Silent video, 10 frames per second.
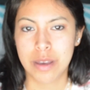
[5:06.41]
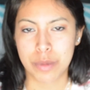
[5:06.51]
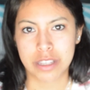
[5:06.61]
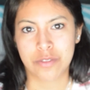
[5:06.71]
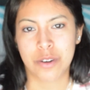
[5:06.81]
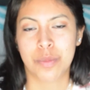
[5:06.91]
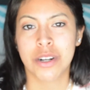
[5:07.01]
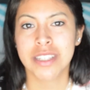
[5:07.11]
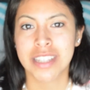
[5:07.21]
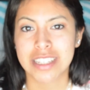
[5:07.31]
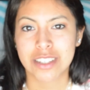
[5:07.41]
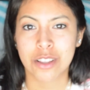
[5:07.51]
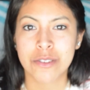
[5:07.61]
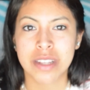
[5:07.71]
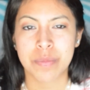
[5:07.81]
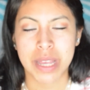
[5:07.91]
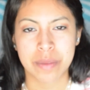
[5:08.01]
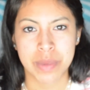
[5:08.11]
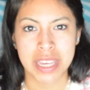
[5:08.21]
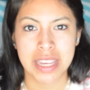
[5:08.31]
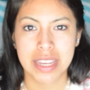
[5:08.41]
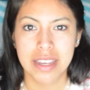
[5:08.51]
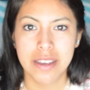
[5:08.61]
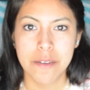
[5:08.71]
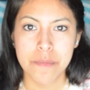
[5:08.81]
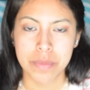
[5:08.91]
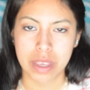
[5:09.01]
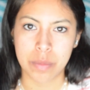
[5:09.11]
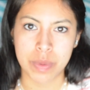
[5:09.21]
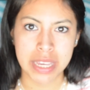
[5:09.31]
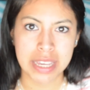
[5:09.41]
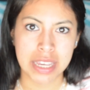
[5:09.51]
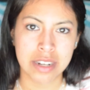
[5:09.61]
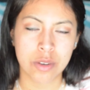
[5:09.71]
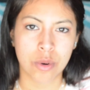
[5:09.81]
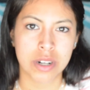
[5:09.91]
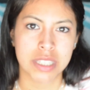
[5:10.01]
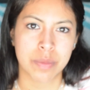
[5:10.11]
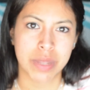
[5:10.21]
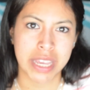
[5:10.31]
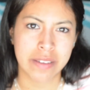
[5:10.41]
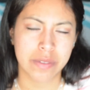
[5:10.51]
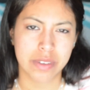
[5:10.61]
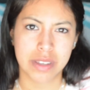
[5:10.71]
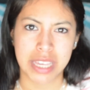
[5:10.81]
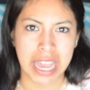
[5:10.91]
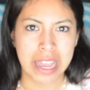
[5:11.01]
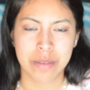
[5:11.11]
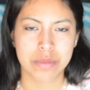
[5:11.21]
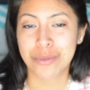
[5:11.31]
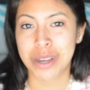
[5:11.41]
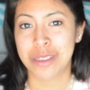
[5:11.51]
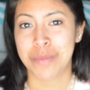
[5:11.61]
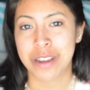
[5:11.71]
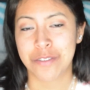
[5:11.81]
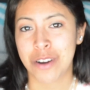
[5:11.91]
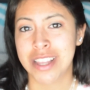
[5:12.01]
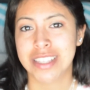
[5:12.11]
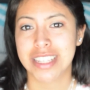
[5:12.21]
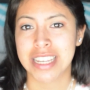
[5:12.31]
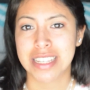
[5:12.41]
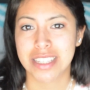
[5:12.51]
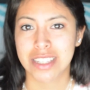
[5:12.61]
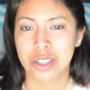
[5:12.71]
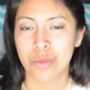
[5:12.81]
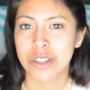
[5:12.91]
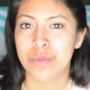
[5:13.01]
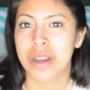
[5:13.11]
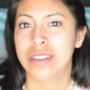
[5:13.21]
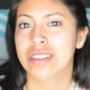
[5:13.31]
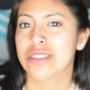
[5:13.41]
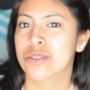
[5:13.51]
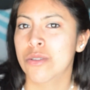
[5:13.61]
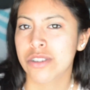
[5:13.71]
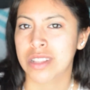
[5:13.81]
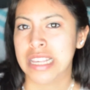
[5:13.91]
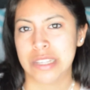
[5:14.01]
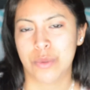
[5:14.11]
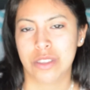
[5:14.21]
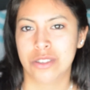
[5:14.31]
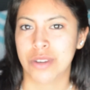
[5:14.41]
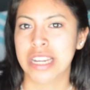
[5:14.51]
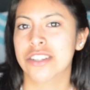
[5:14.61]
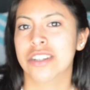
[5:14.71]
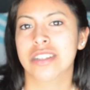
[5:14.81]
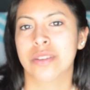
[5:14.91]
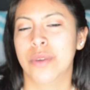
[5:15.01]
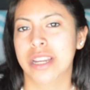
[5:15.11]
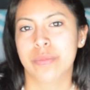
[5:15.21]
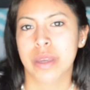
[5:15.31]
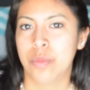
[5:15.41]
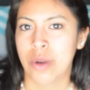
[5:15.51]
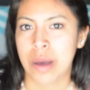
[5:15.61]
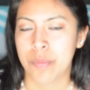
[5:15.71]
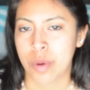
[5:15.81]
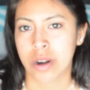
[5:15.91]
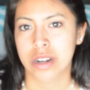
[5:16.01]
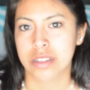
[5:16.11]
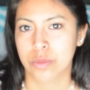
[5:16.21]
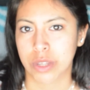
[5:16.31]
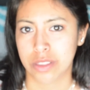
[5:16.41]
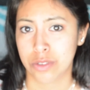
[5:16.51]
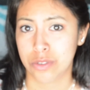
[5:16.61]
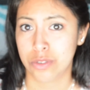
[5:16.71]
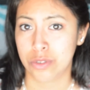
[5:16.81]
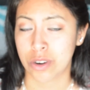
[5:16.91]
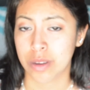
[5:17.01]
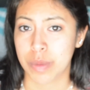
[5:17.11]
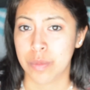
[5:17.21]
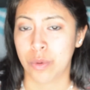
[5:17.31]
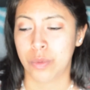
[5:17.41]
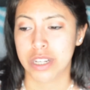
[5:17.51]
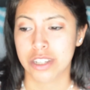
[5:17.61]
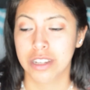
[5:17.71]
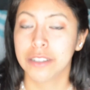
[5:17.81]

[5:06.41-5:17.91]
Because for a person that's closed up like me, being indoors and playing games with my friends is so much better than socializing with strangers and random people at bars with drunk people, which